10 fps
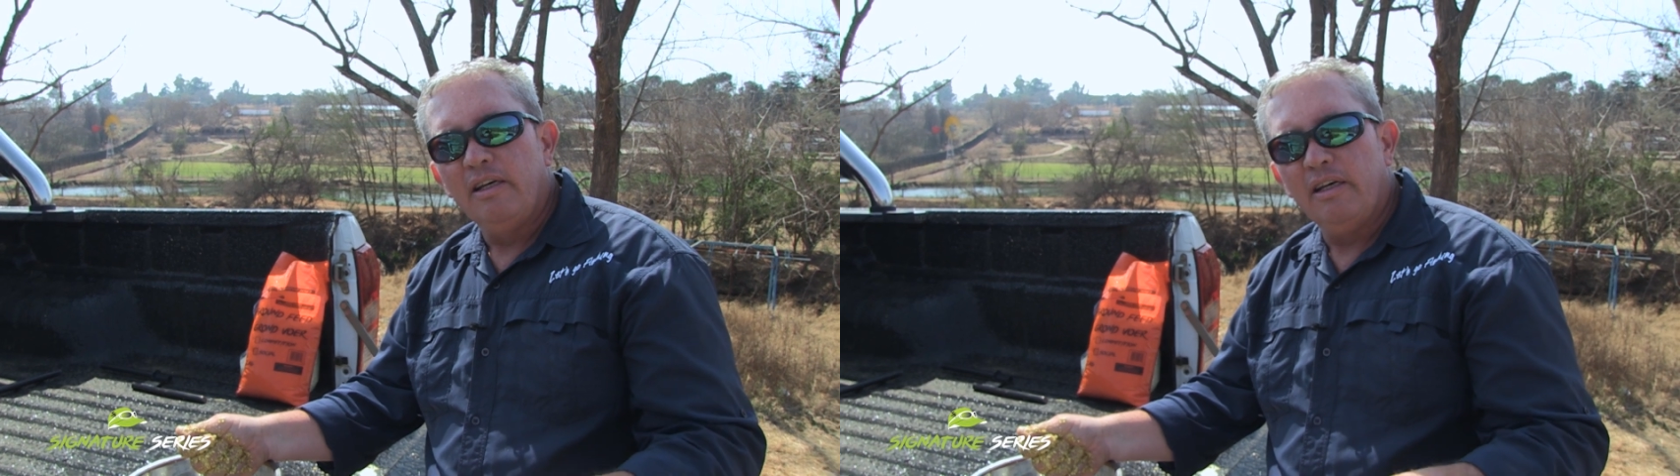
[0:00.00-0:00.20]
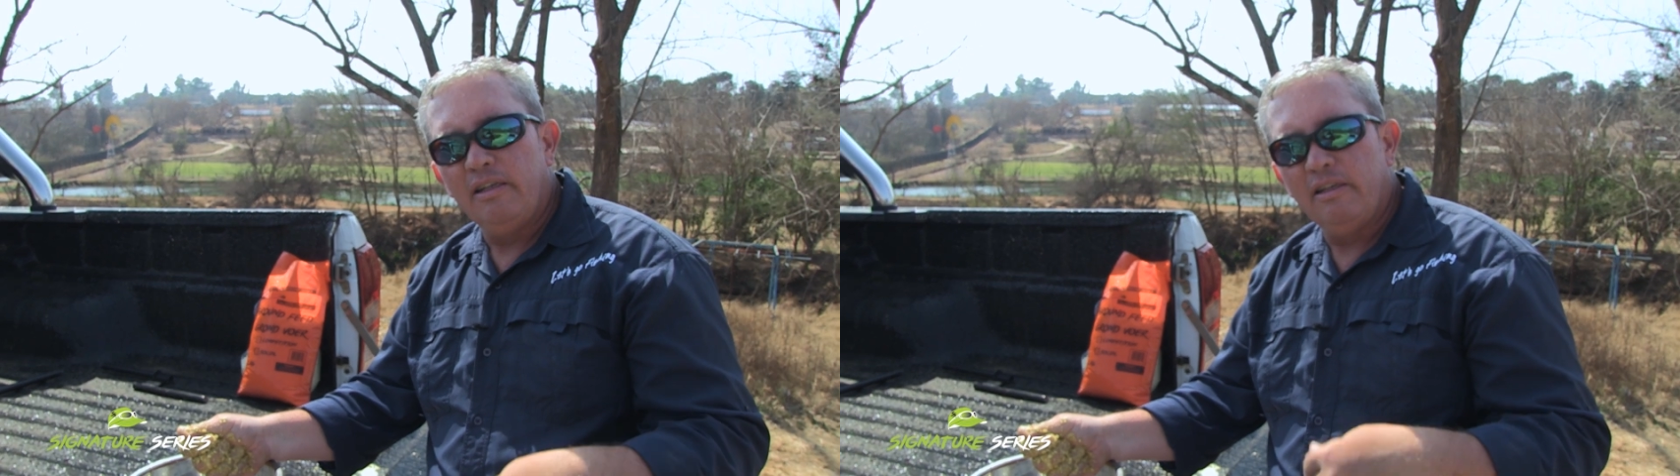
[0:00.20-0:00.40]

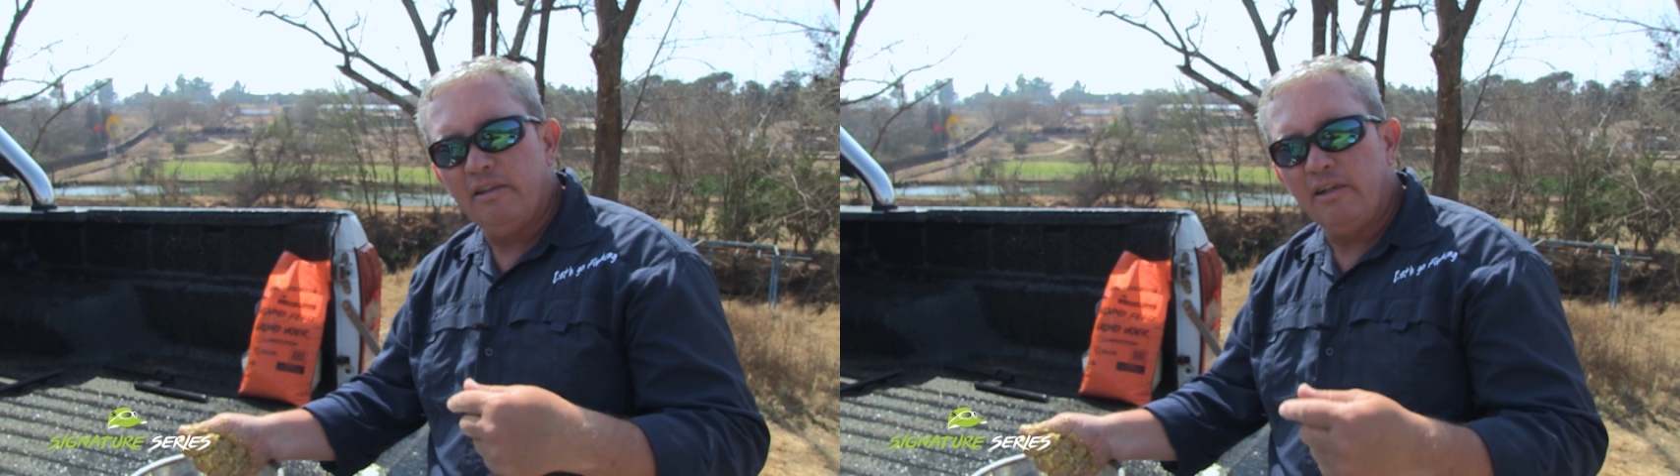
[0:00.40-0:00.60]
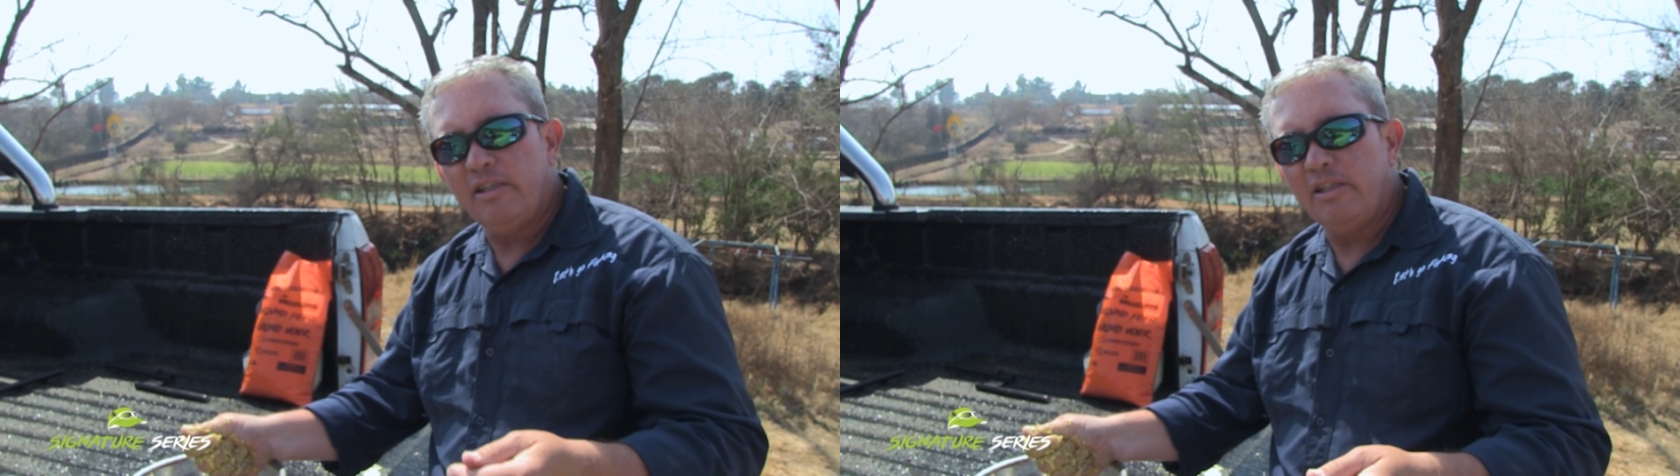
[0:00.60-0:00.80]
and the
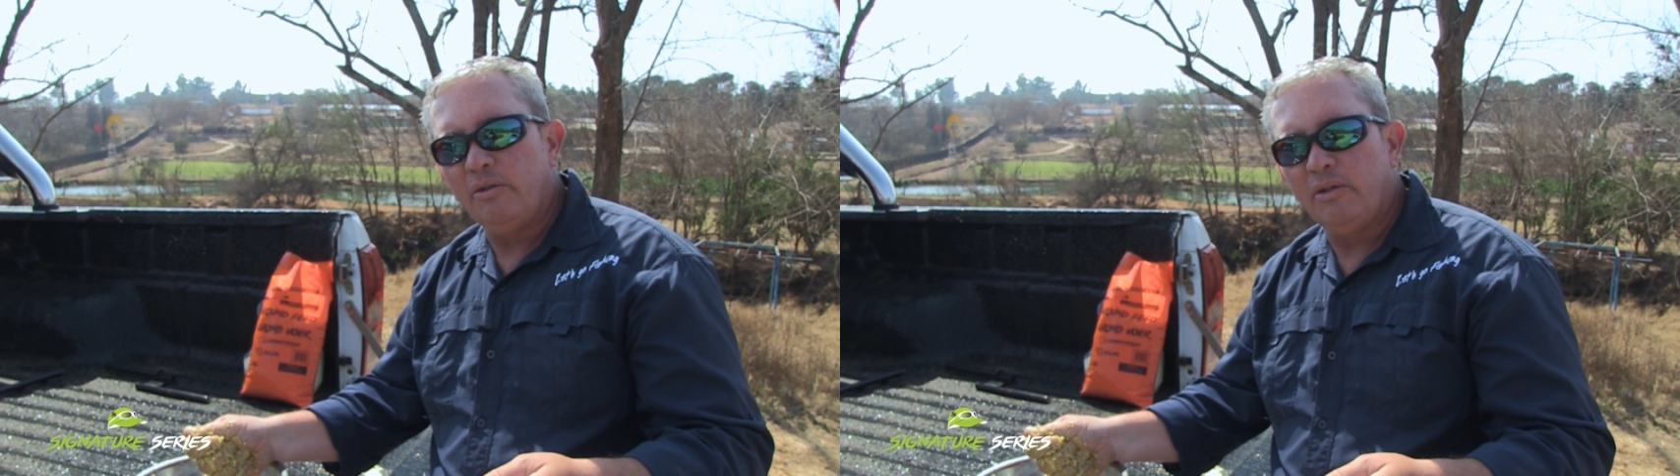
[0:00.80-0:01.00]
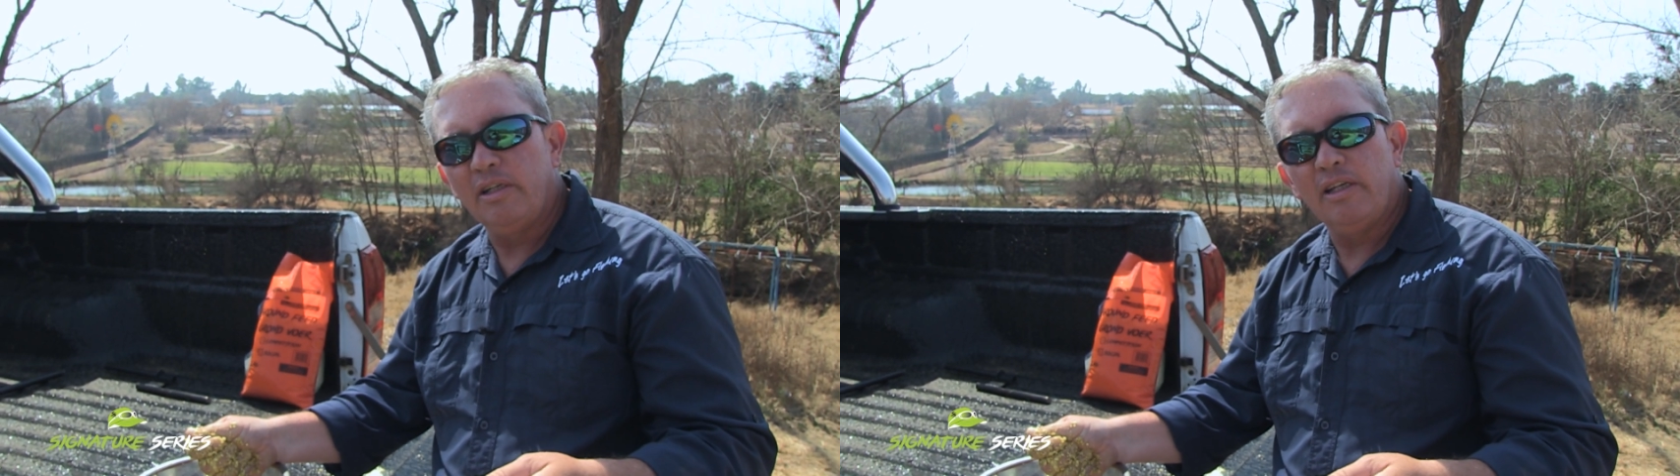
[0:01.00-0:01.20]
tighter
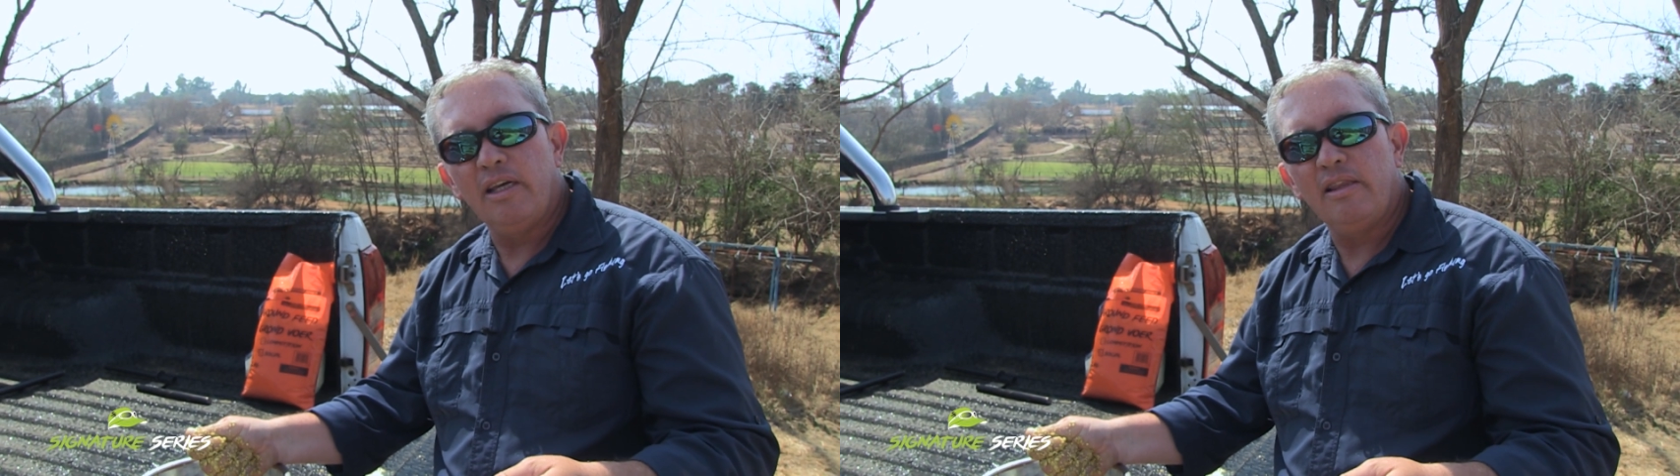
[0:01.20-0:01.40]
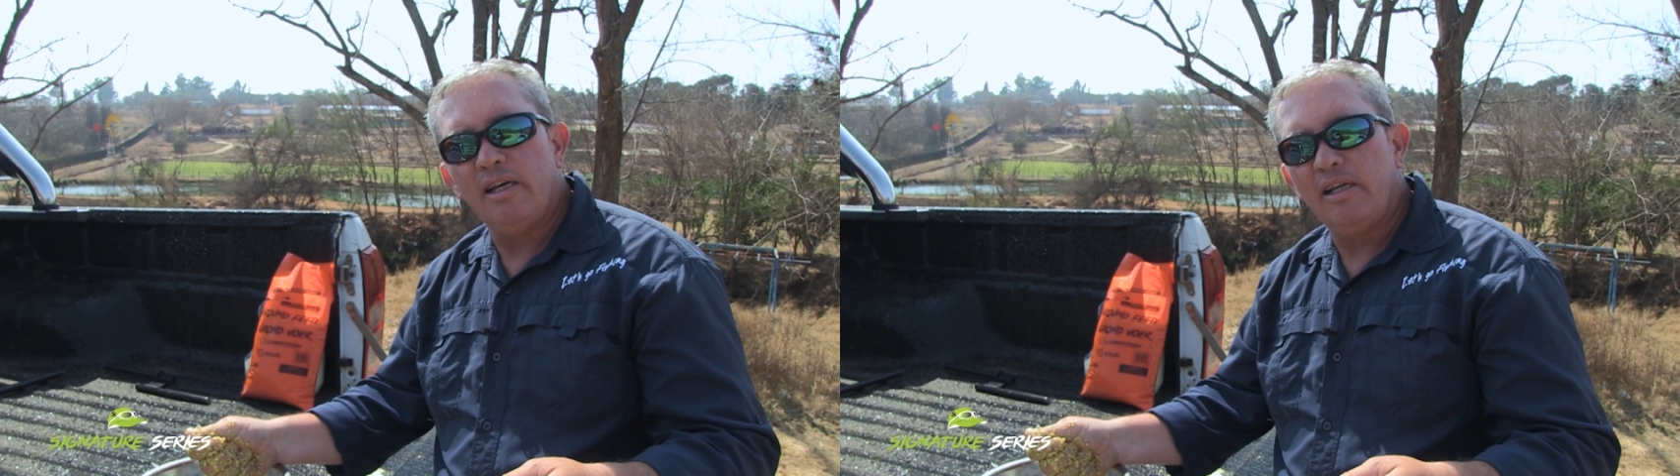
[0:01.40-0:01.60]
you can
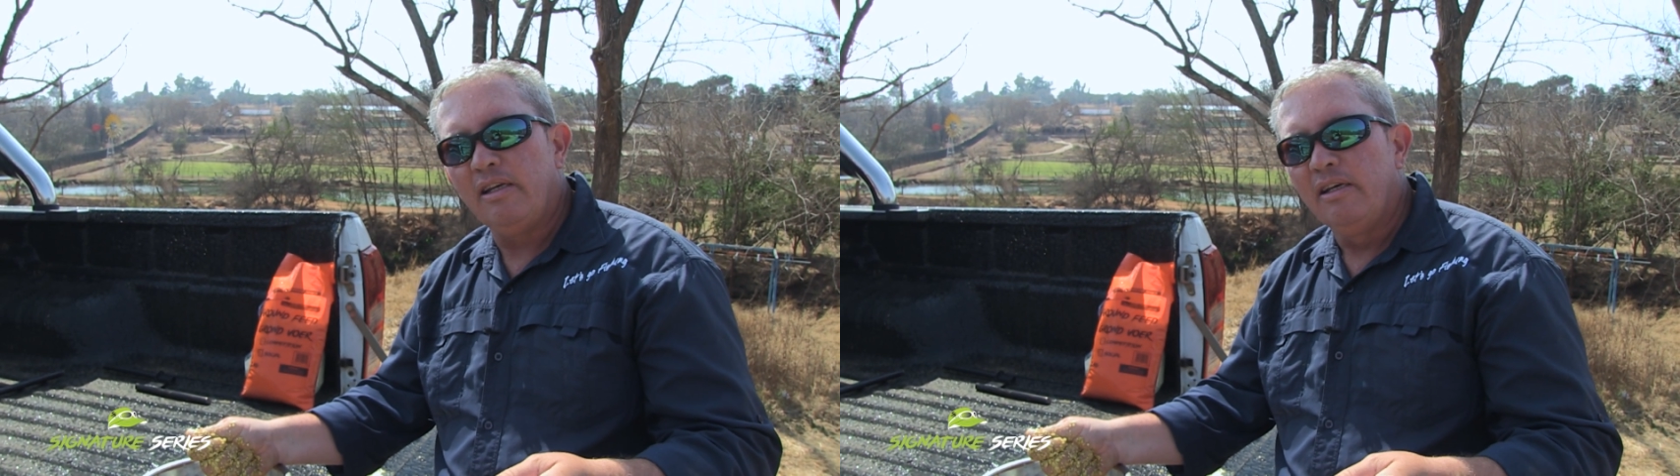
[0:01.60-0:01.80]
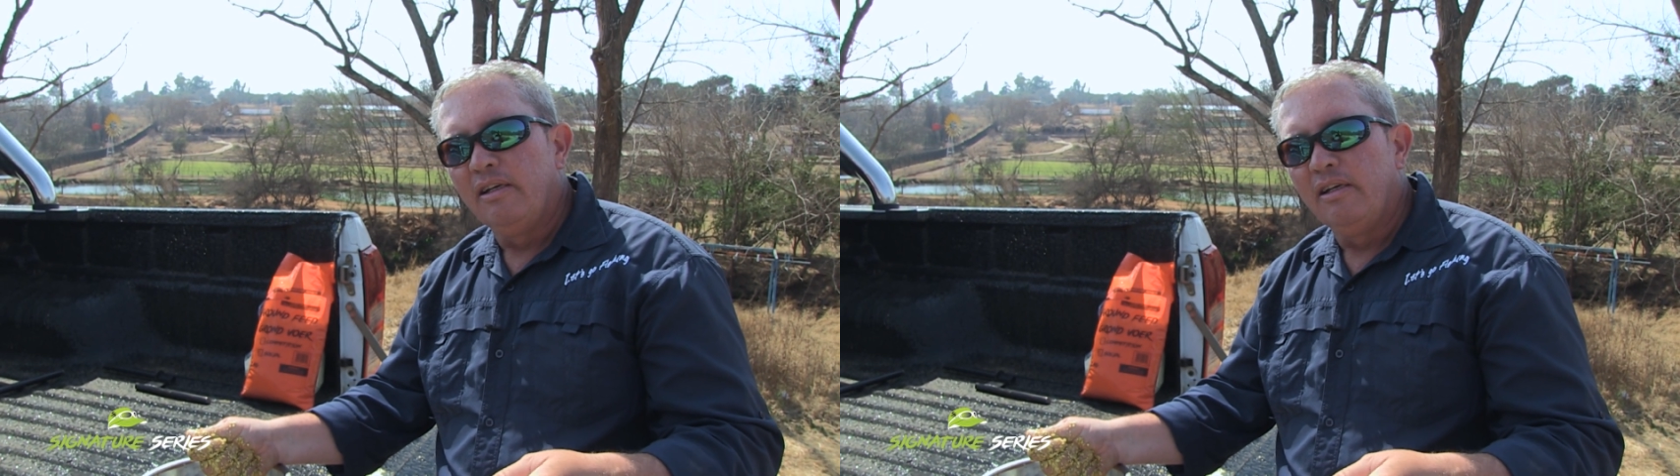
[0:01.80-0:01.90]
get that,